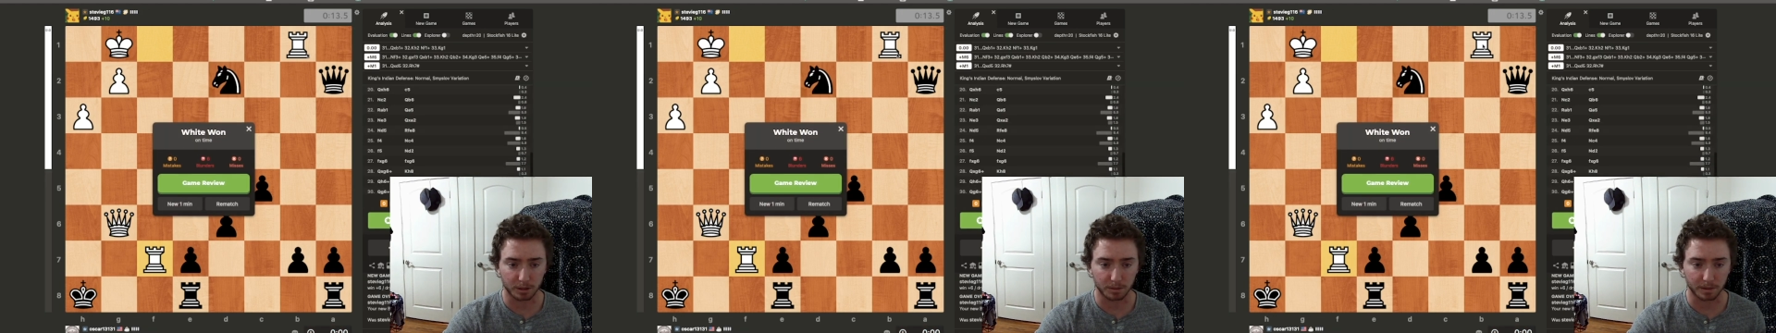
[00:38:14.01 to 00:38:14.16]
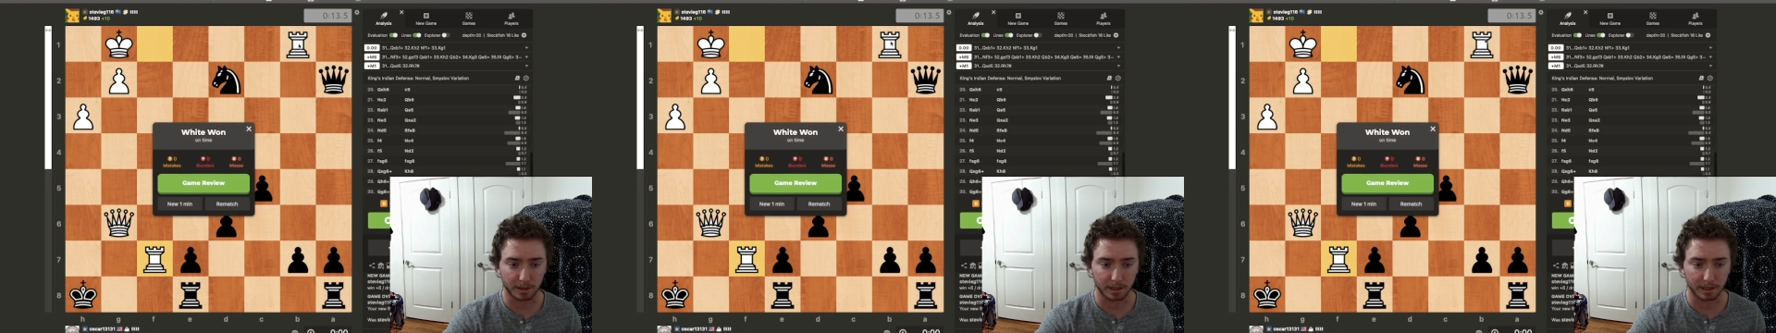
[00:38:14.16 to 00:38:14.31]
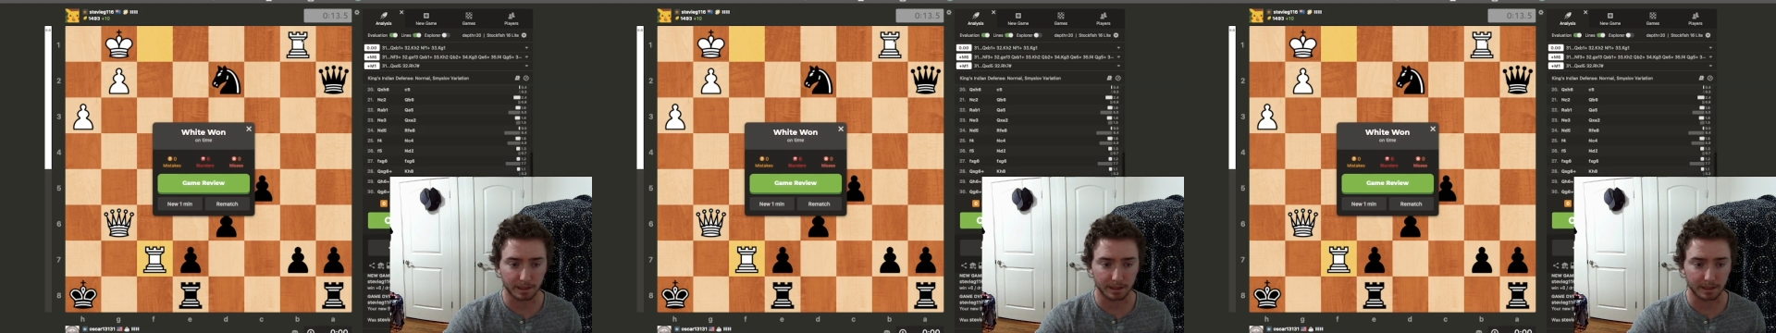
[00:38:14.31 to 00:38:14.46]
but
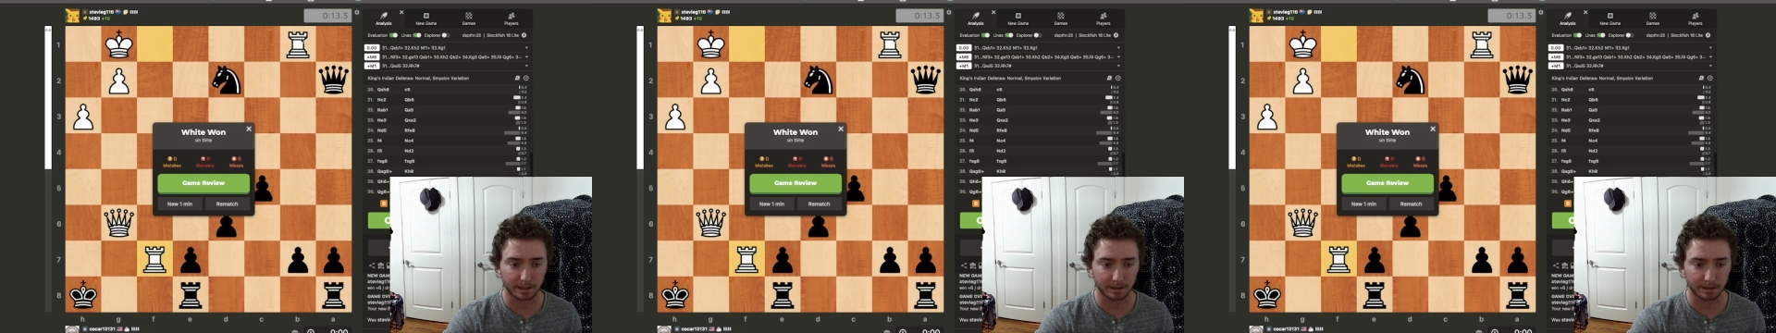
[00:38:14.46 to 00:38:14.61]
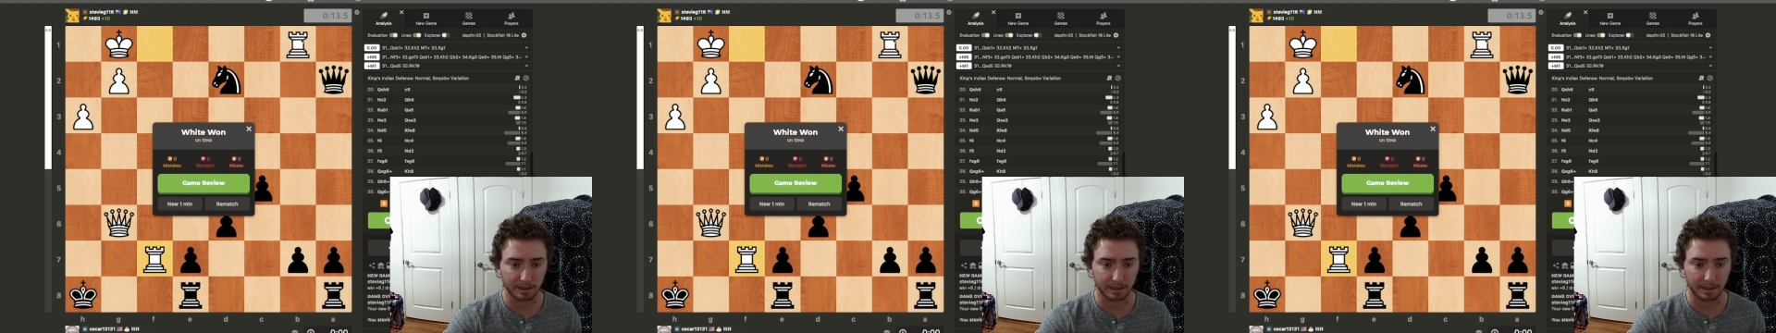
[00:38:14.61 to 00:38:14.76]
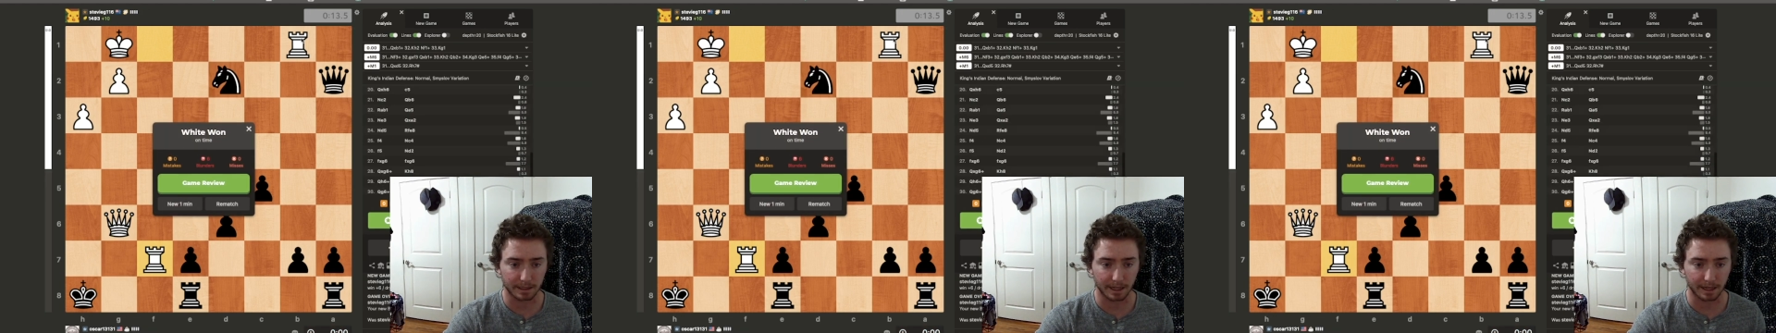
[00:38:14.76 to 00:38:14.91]
I did at
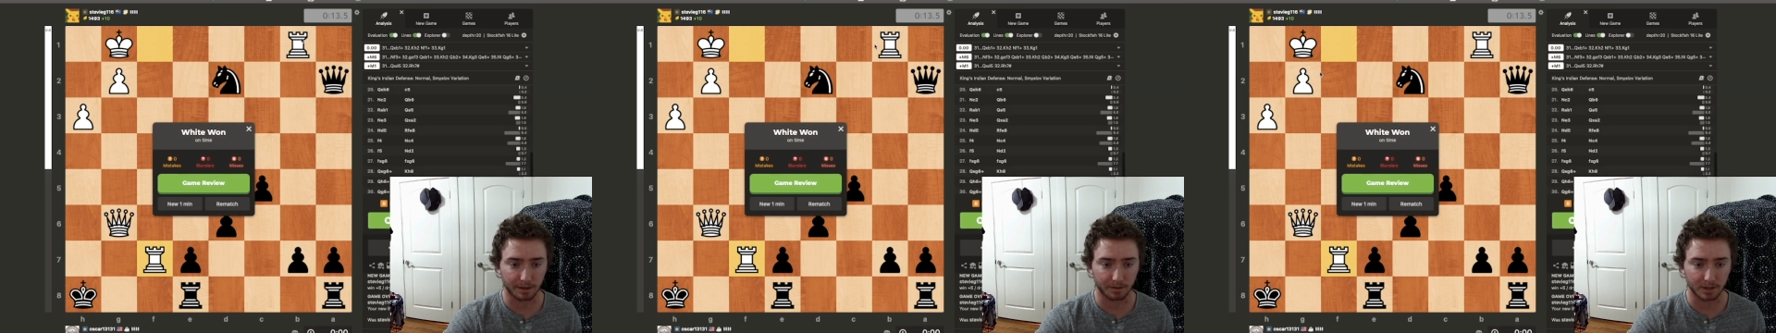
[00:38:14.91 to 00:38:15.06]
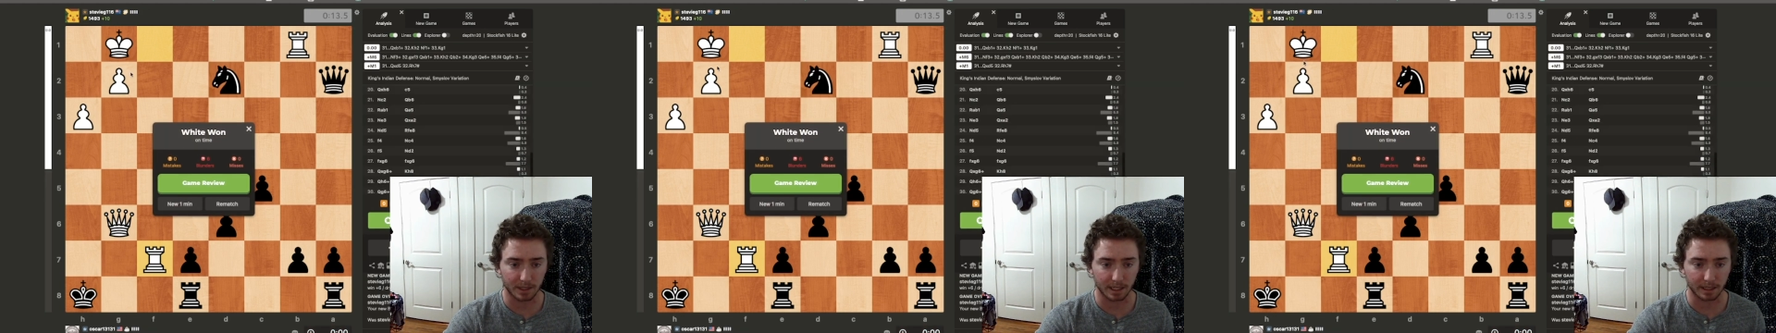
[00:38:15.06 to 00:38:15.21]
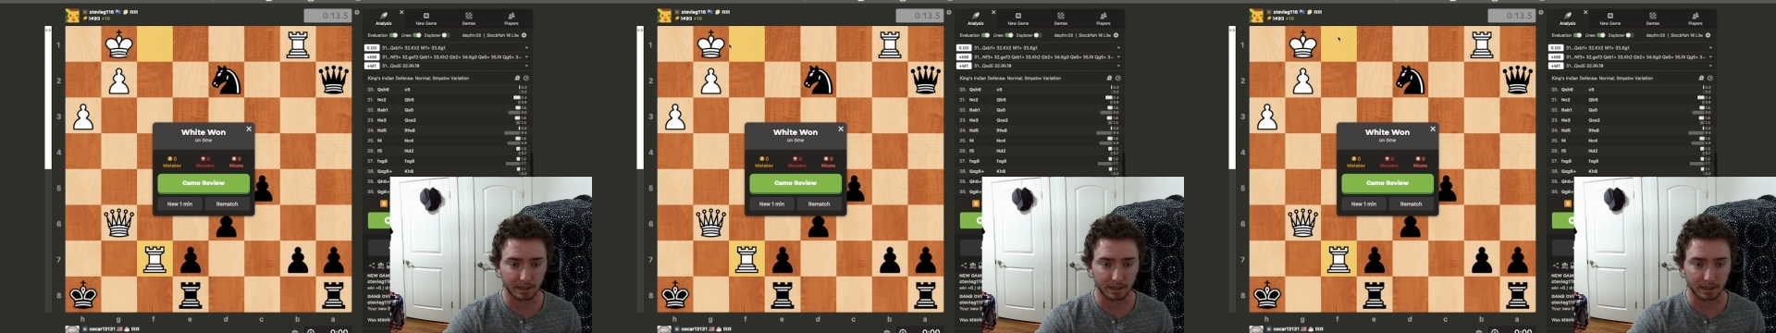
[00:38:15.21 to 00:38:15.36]
least have
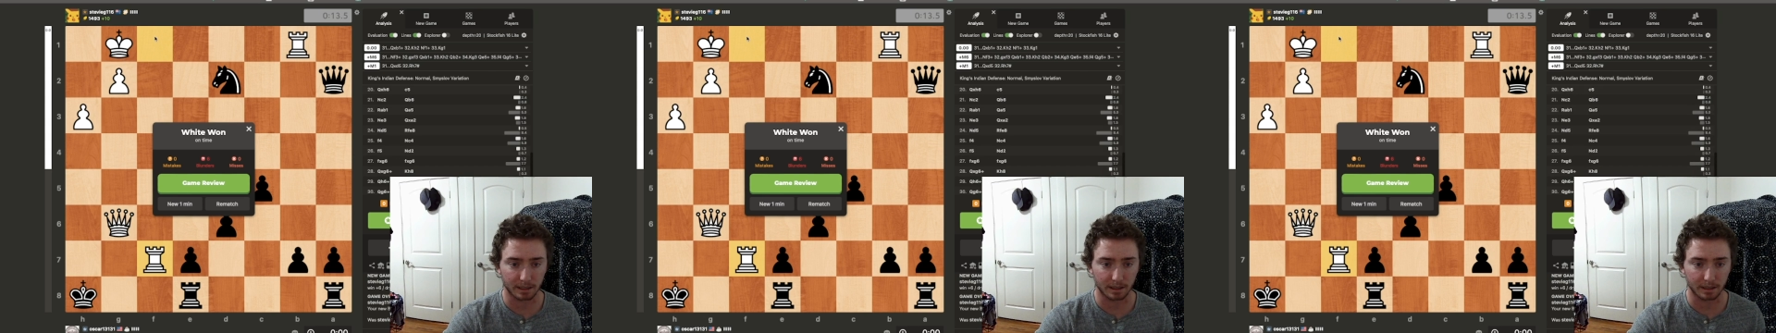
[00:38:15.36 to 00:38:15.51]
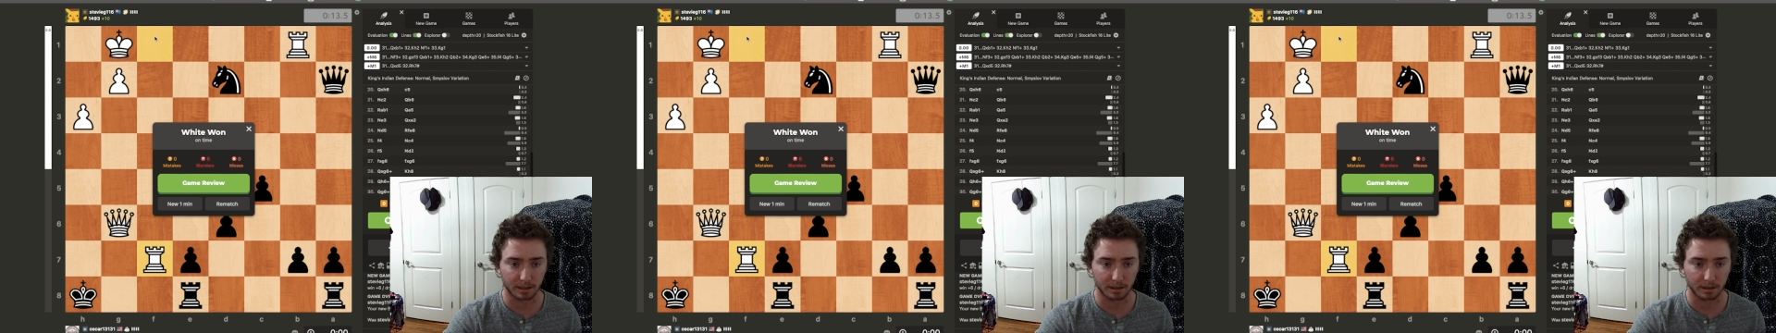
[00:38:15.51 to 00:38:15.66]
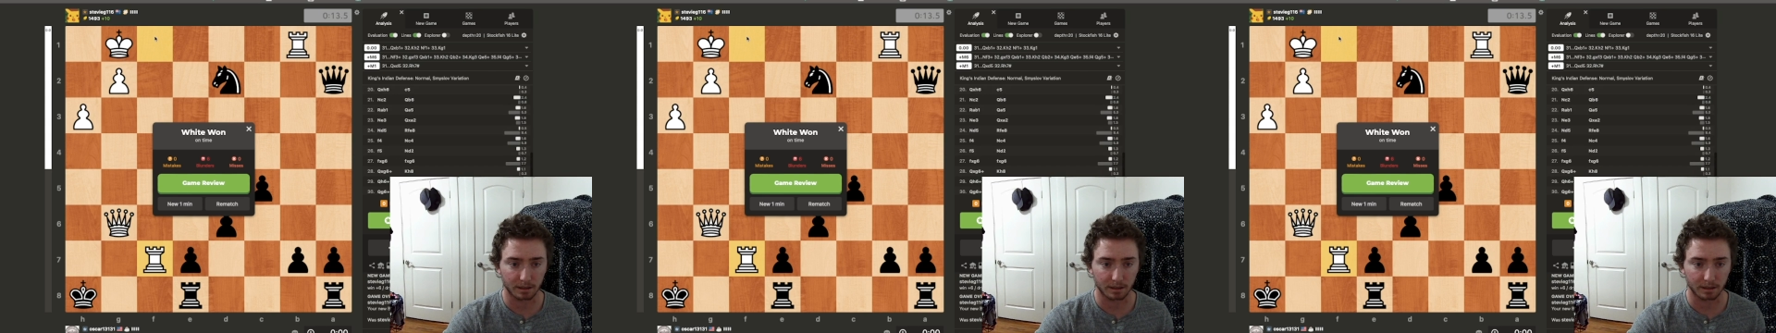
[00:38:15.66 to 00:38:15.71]
take here.